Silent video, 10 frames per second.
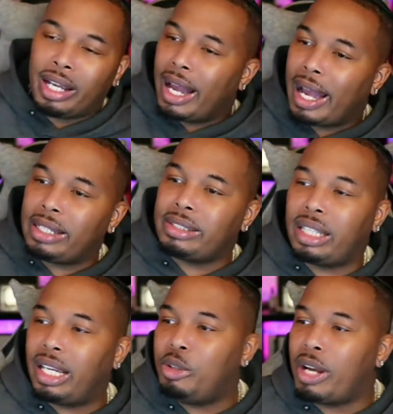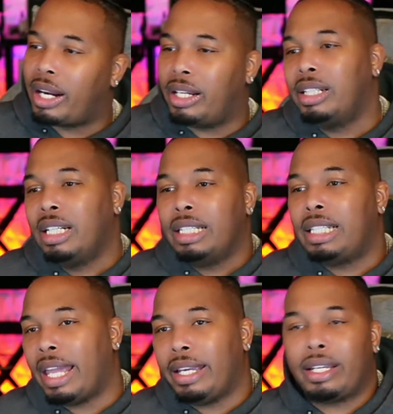I ain't saying you got to
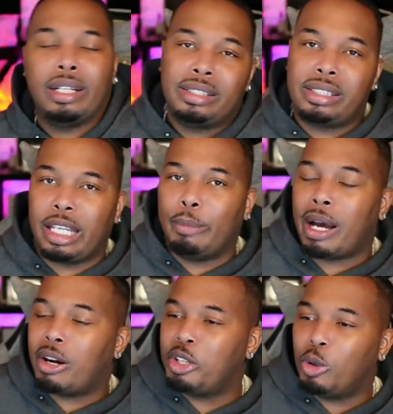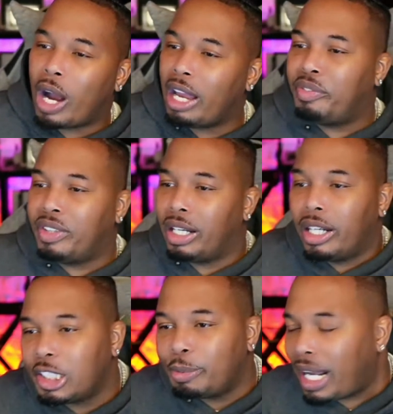like skip out on your wife or your
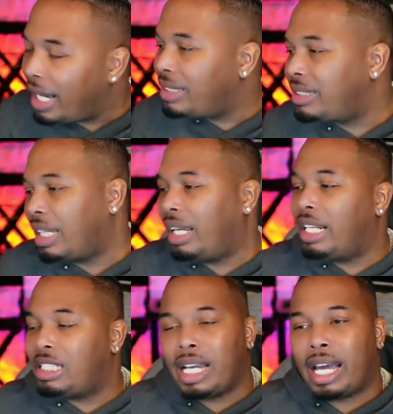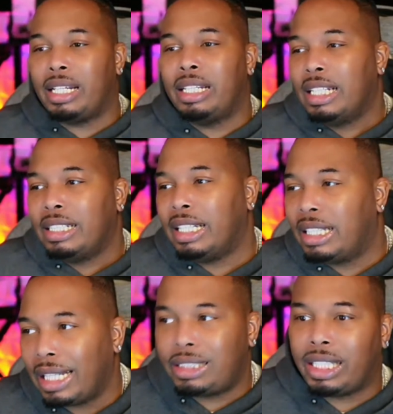husband. I ain't saying that you got to
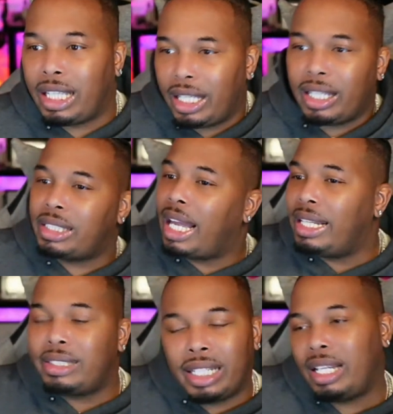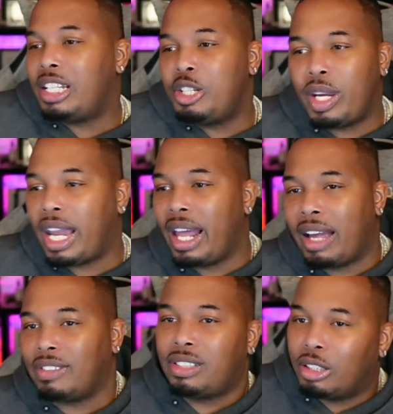neglect your kids. I ain't saying that you can't have
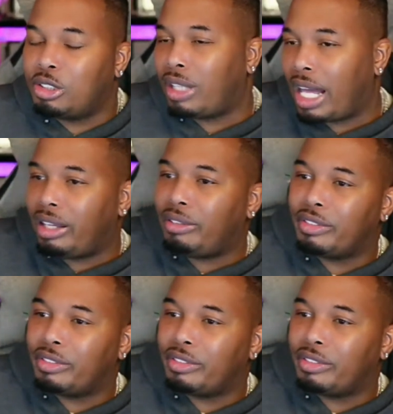a social life.